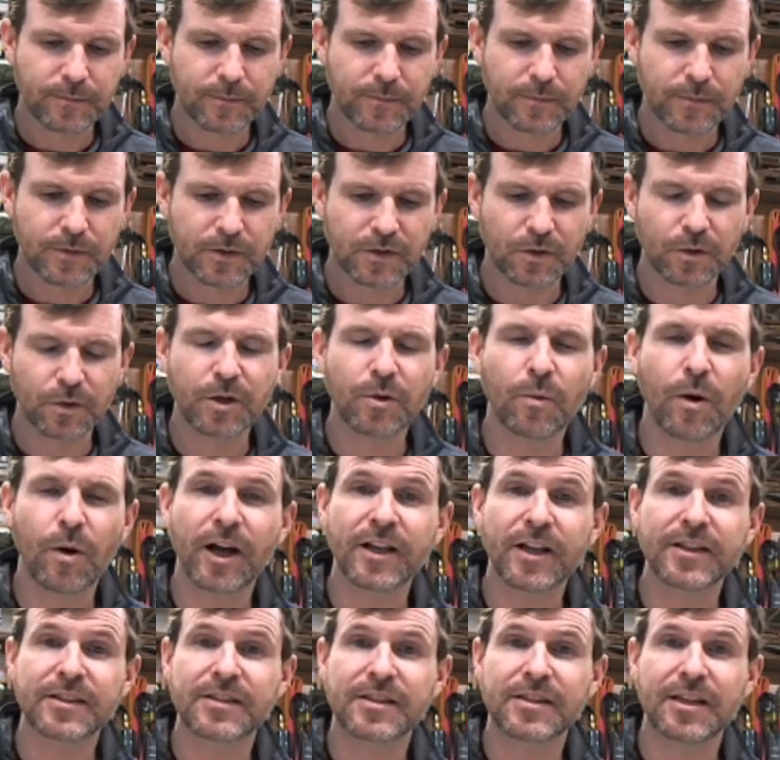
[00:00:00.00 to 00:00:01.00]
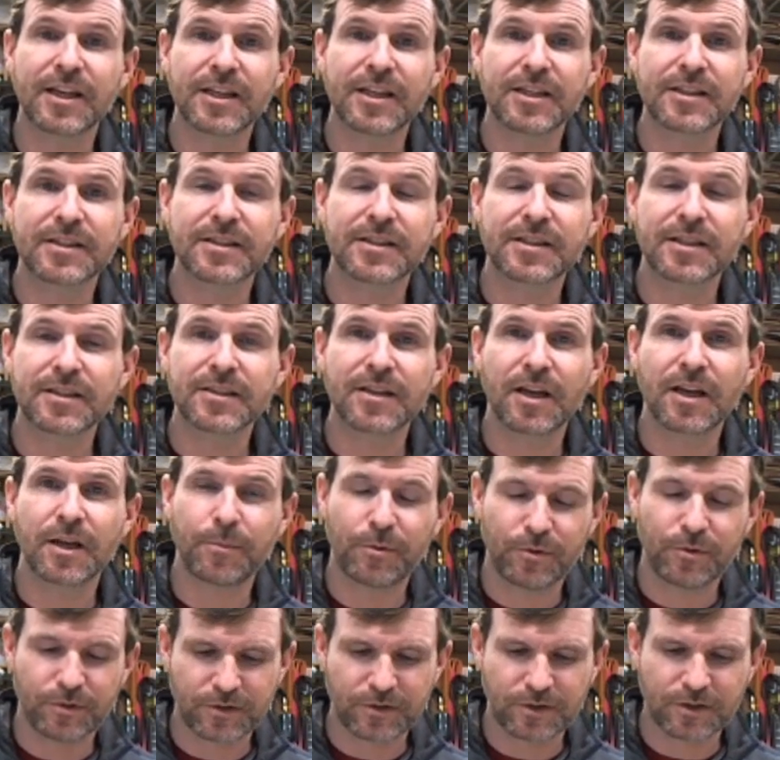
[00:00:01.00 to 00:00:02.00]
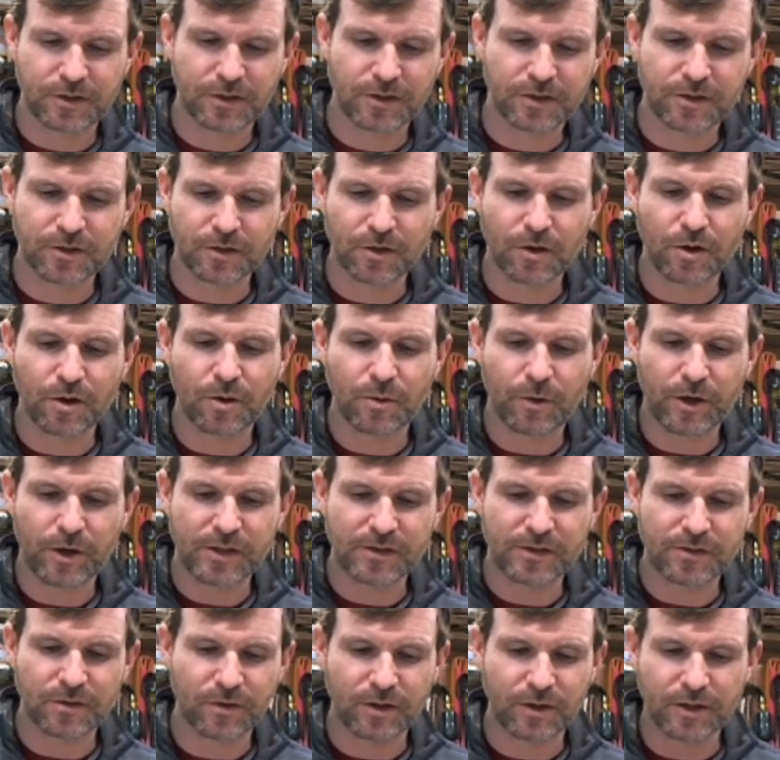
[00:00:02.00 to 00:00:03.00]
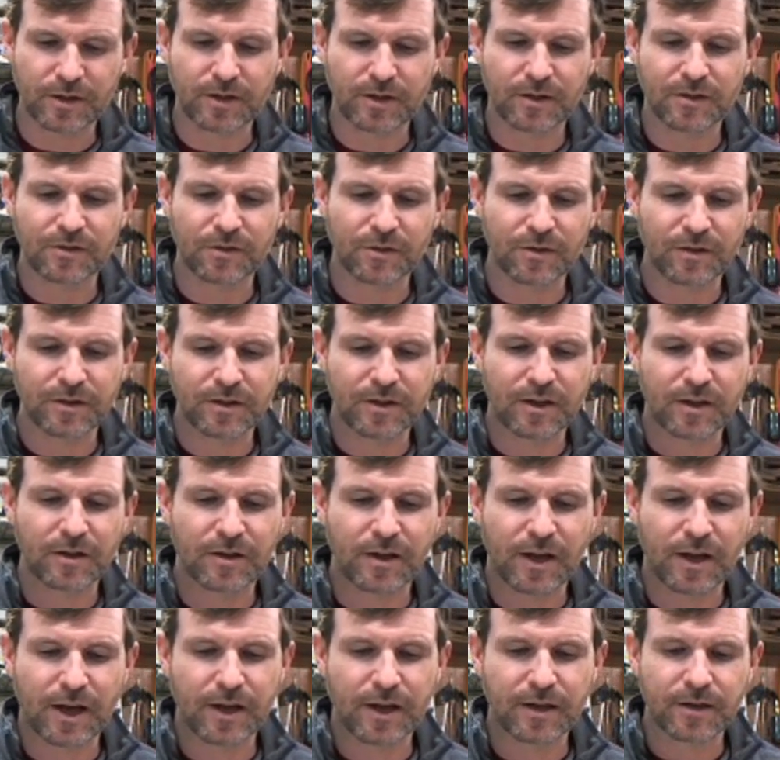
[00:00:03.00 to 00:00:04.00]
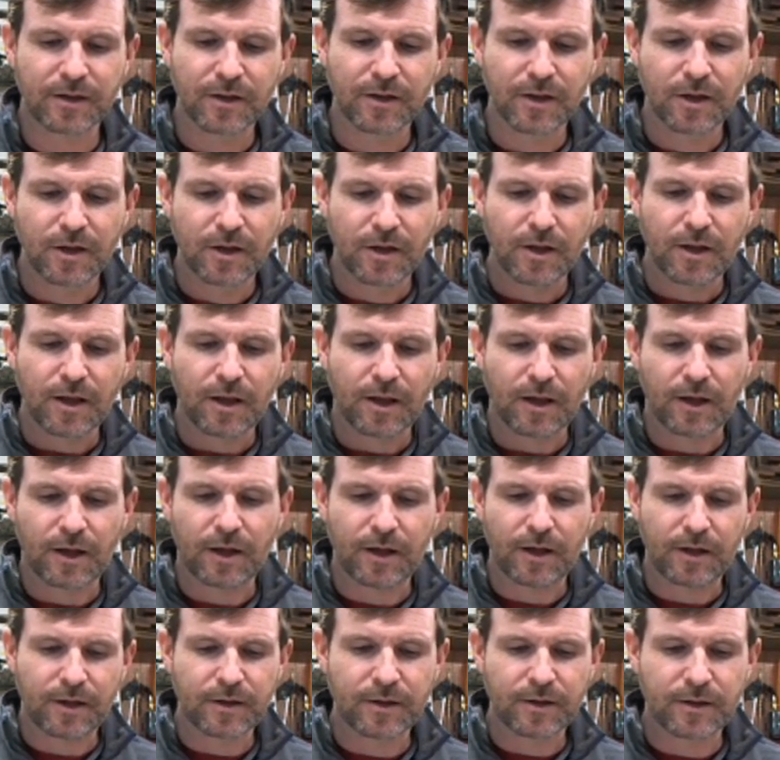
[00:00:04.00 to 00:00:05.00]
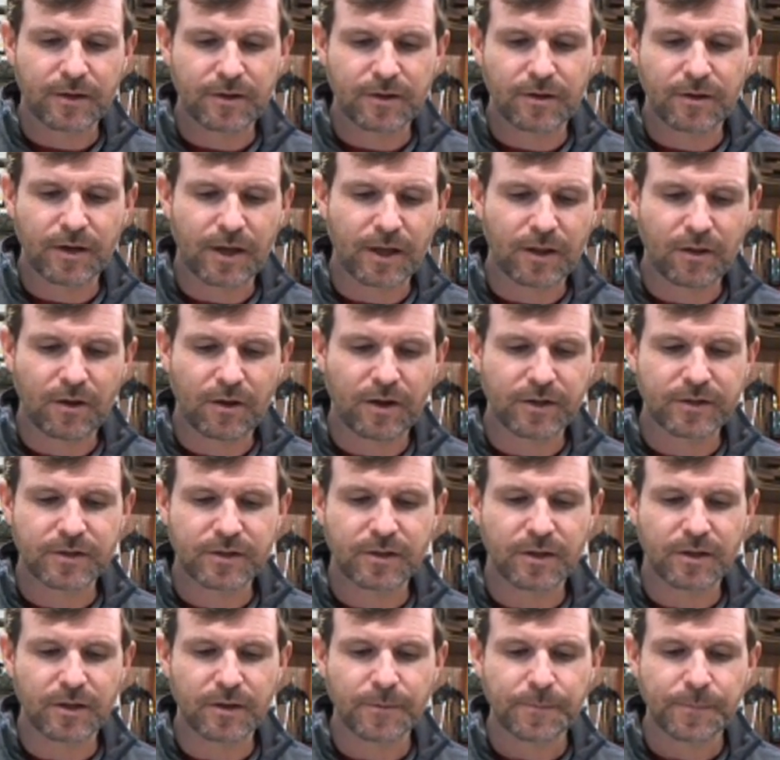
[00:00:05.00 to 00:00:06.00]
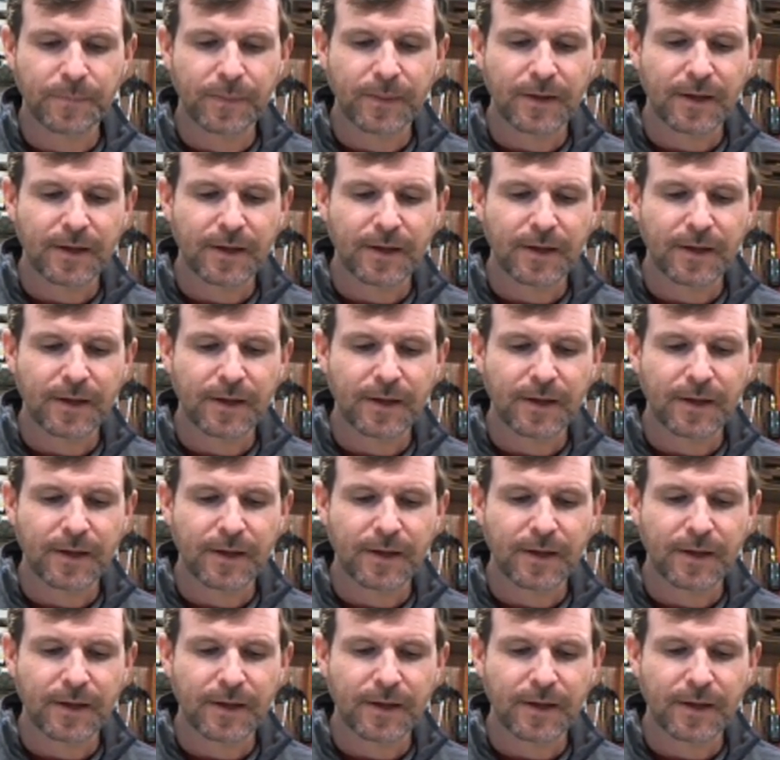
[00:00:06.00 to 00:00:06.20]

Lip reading: So he wants his disciples to go away so that they're not lost here.